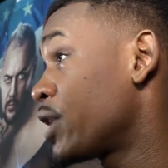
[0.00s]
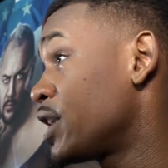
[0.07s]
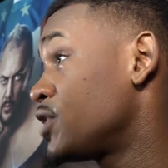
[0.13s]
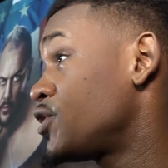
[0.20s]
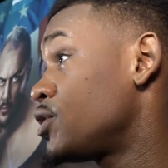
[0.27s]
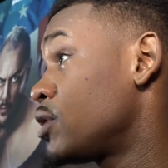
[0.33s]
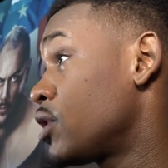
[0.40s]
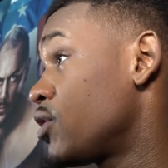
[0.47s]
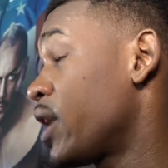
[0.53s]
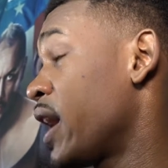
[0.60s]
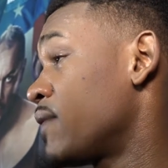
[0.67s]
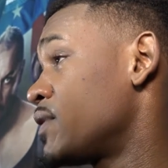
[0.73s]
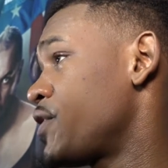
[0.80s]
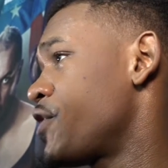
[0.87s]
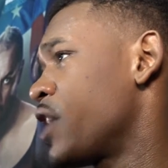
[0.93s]
rings, you know you
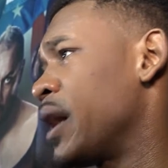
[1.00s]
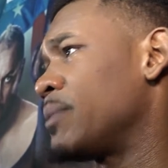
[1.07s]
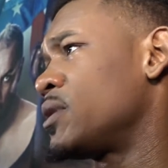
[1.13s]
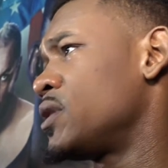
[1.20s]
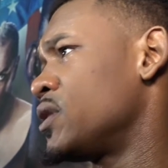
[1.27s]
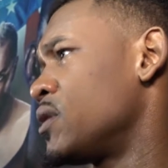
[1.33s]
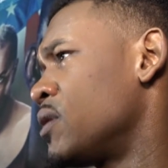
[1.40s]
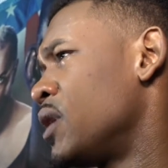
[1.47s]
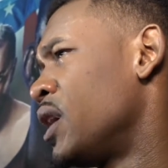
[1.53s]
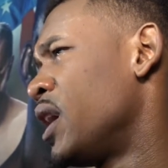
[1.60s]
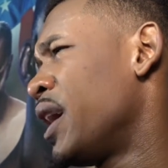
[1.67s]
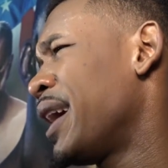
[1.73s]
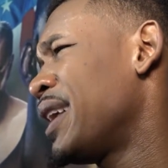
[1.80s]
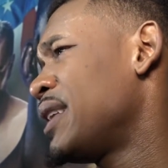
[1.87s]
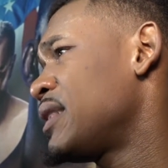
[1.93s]
have a job to do.
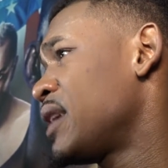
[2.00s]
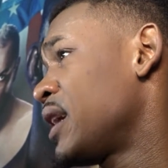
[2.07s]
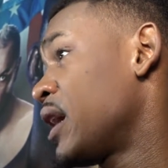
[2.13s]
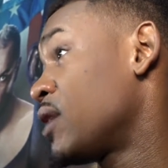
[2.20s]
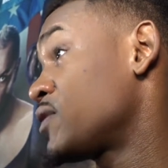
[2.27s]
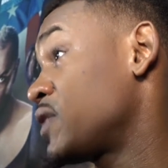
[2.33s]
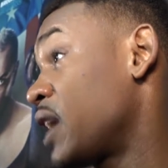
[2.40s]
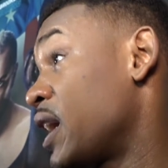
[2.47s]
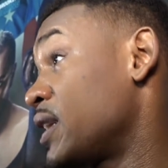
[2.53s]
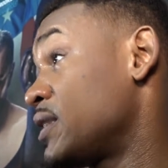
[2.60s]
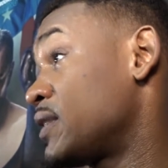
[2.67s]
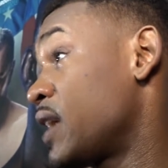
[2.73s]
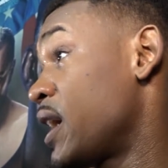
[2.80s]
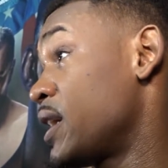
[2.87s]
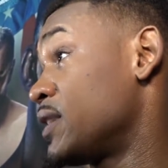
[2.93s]
Anything outside
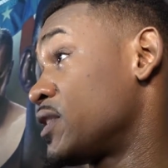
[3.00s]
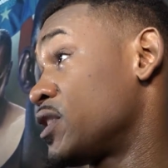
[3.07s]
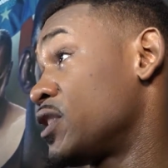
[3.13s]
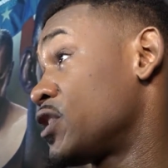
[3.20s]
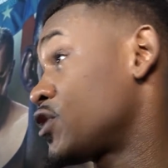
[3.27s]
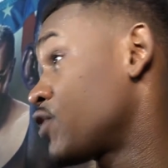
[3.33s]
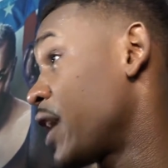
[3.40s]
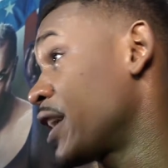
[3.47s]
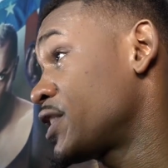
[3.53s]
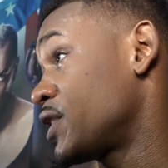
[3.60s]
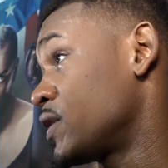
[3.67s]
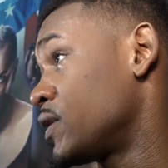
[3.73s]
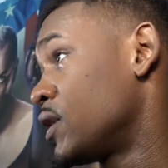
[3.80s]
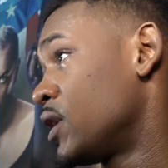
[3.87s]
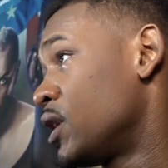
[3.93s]
is that is a
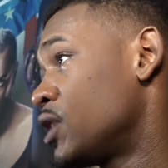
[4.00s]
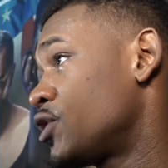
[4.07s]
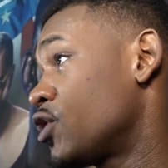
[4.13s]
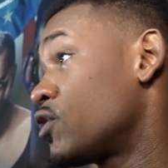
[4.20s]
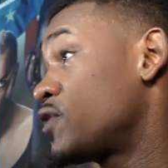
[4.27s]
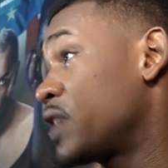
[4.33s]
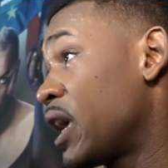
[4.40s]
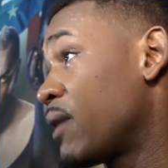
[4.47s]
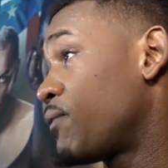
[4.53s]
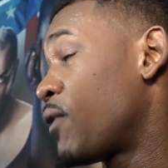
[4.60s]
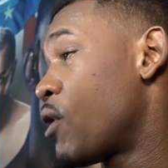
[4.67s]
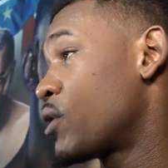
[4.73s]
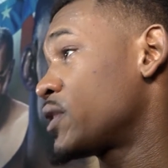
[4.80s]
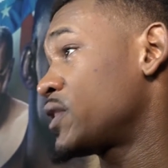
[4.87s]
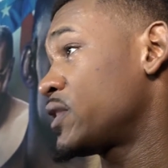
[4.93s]
distraction. So staying
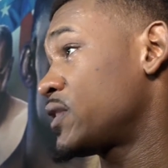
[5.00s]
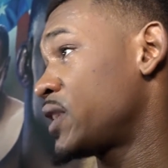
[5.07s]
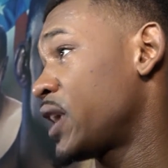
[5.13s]
focused and